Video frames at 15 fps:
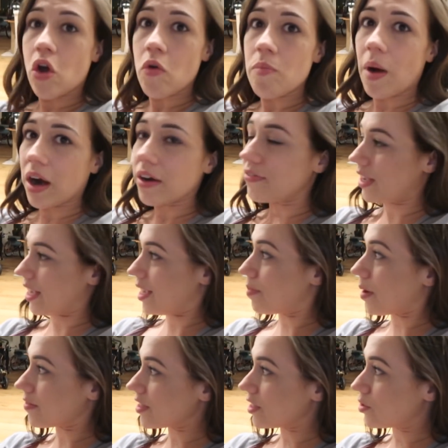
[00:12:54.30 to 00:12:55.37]
so barfy, he
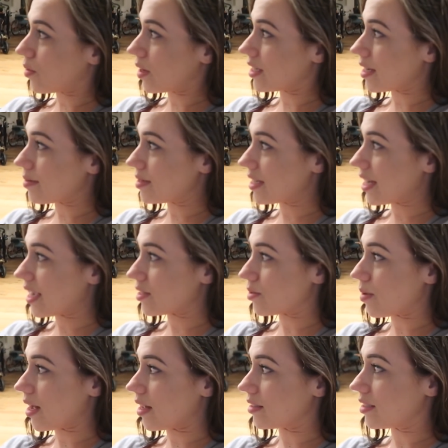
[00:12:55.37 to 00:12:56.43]
barfs like 20 times a day
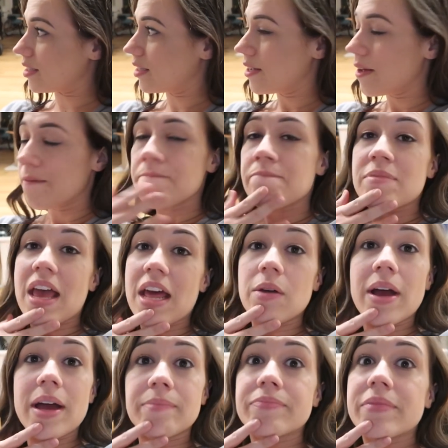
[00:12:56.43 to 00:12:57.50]
as well.
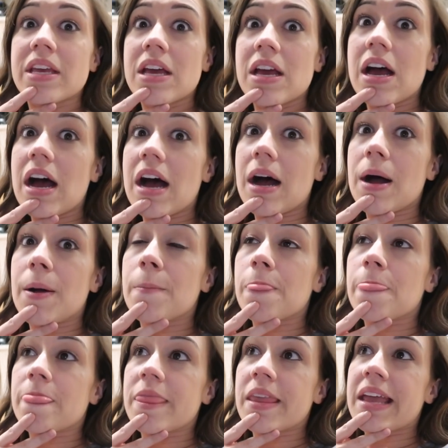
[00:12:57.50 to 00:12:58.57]
Anyway,
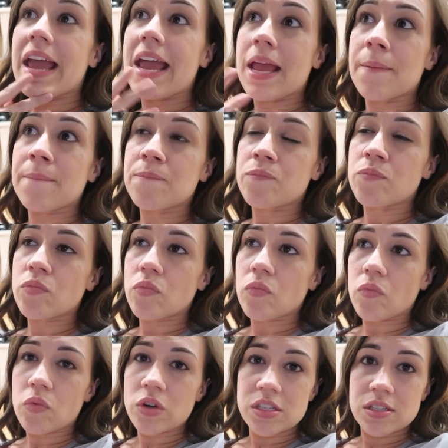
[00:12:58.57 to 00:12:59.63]
the game
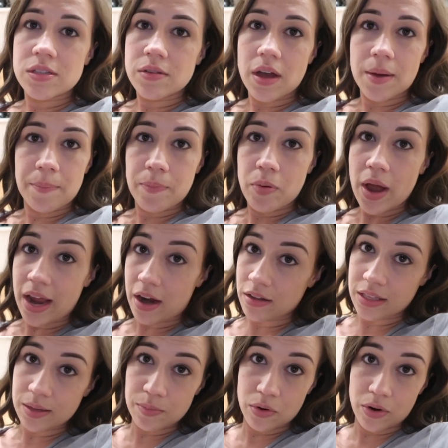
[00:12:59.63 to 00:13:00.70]
was
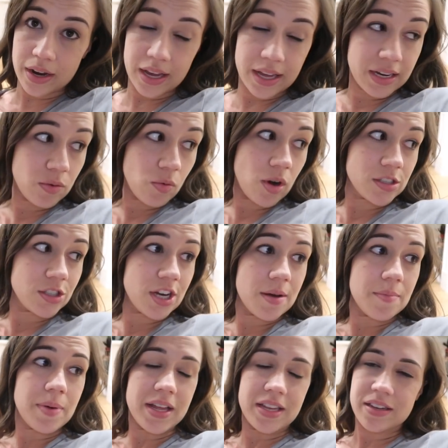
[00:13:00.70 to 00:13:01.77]
apparently boring, I didn't watch
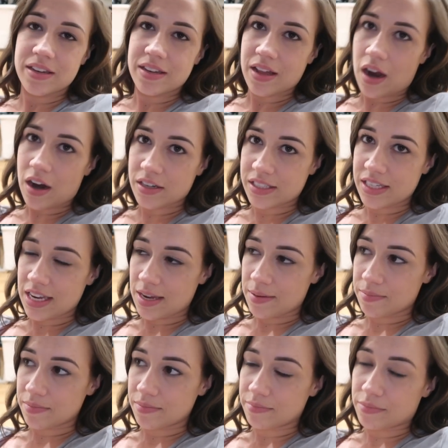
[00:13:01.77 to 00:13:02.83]
it, but our
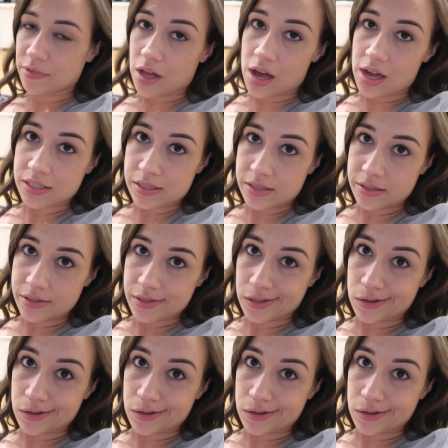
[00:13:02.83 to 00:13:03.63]
team lost,